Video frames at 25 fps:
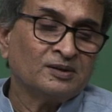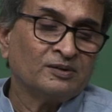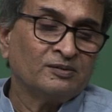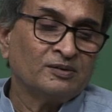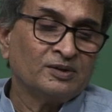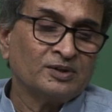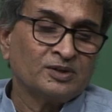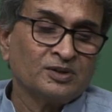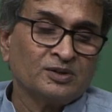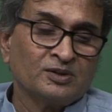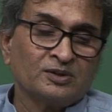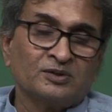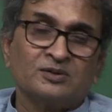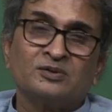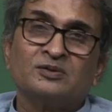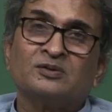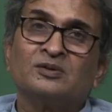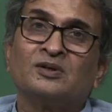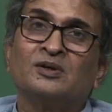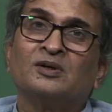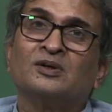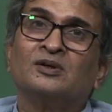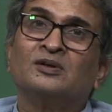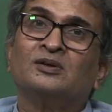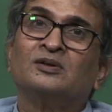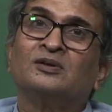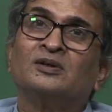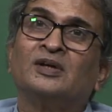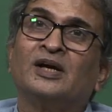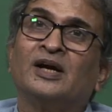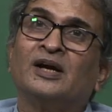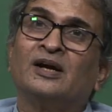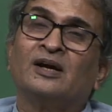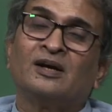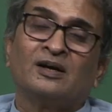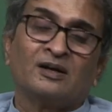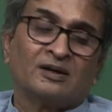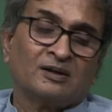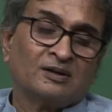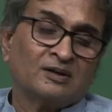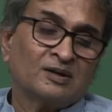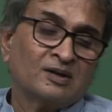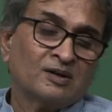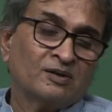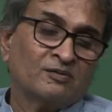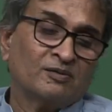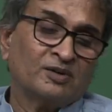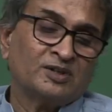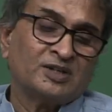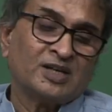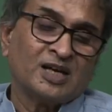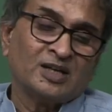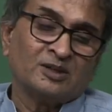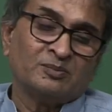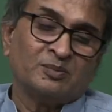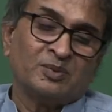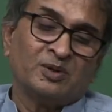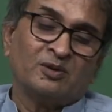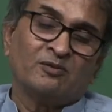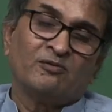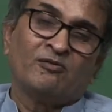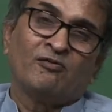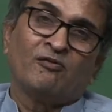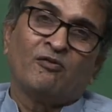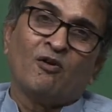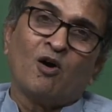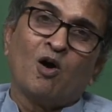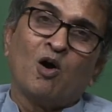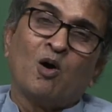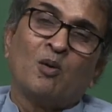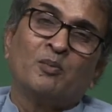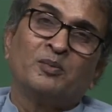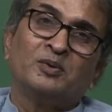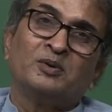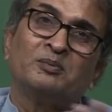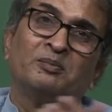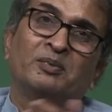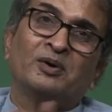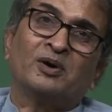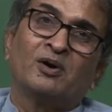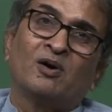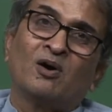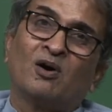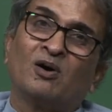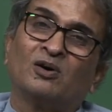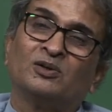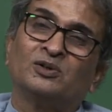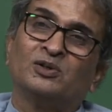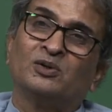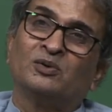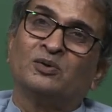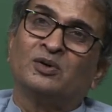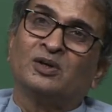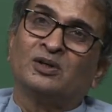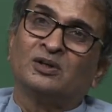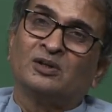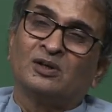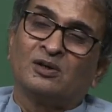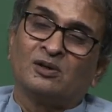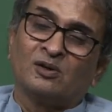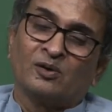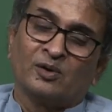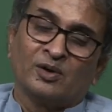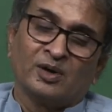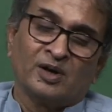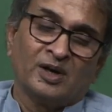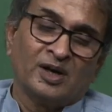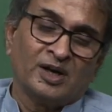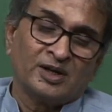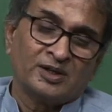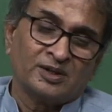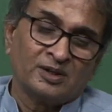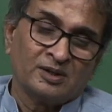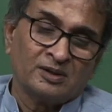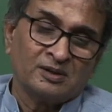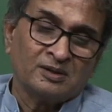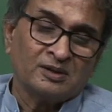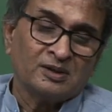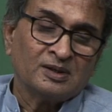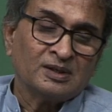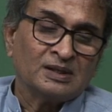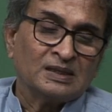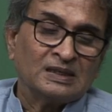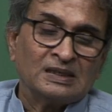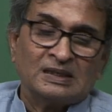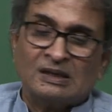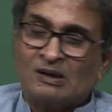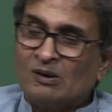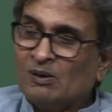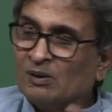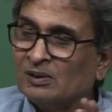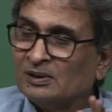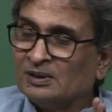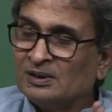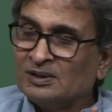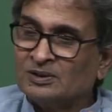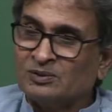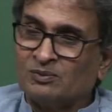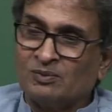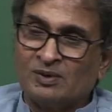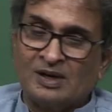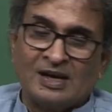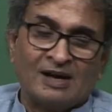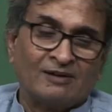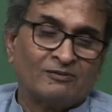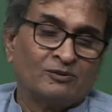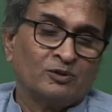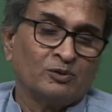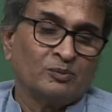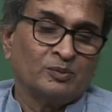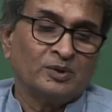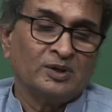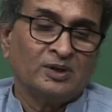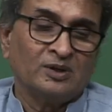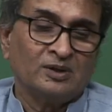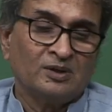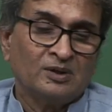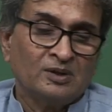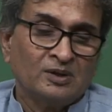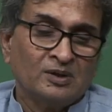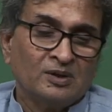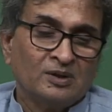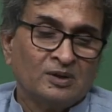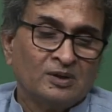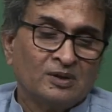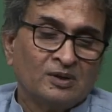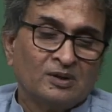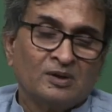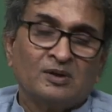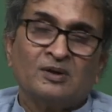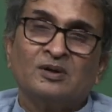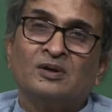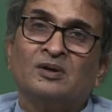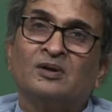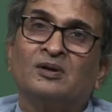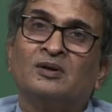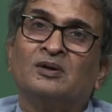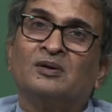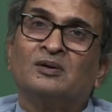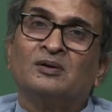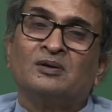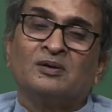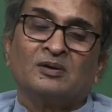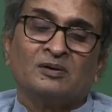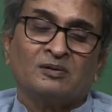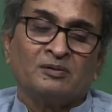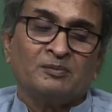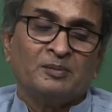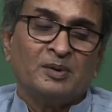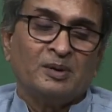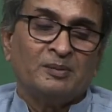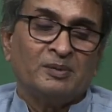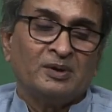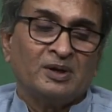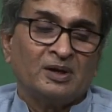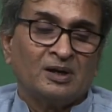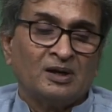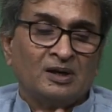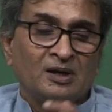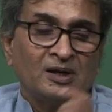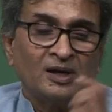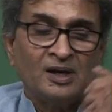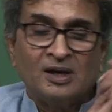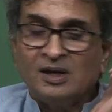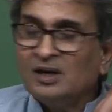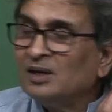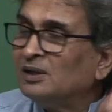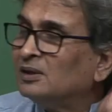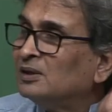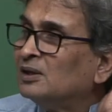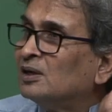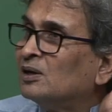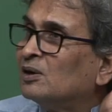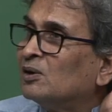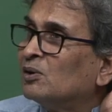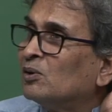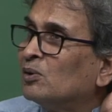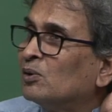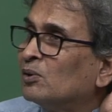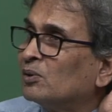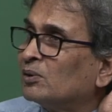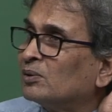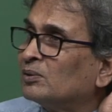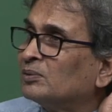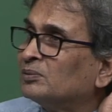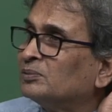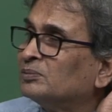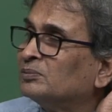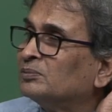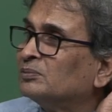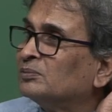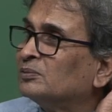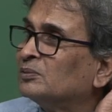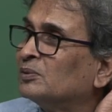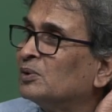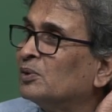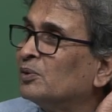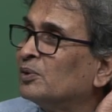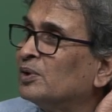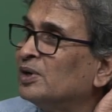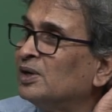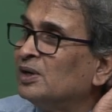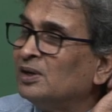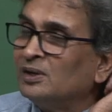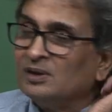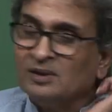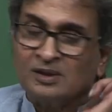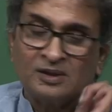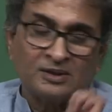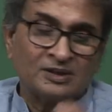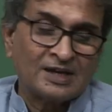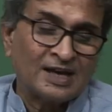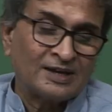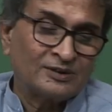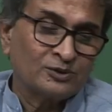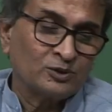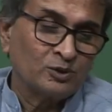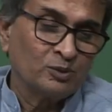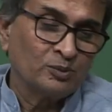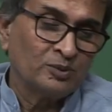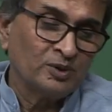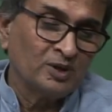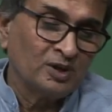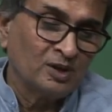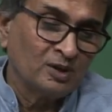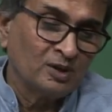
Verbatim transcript: which is uh, there which has been formed because during the chlorination all this will have to be uh, maybe containing the chlor, chlorine this has to be